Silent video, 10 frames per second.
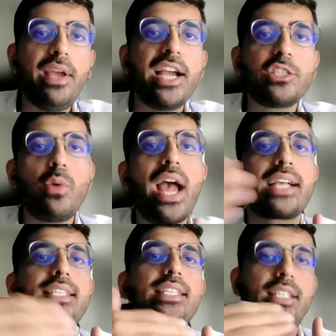APIs
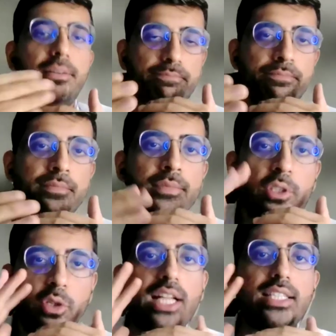to access them.
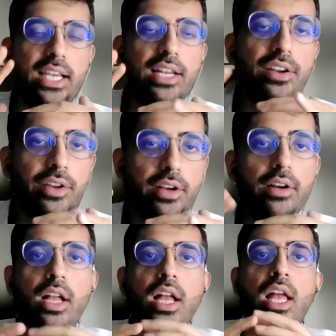So let's say in
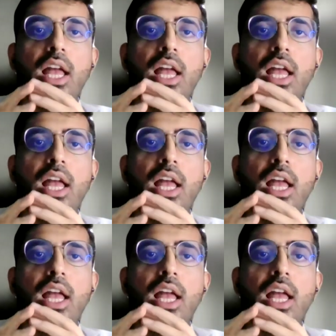India,